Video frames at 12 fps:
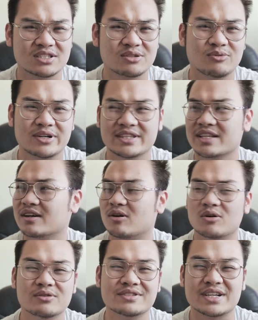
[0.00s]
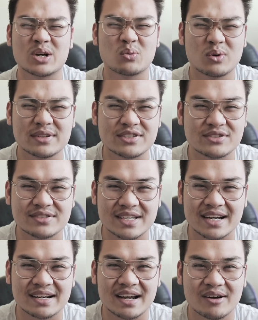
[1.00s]
to what the whole entire world shoots
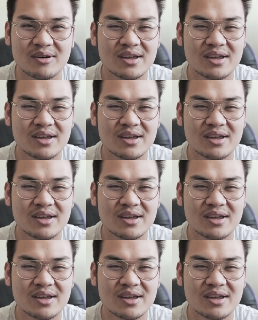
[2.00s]
at now.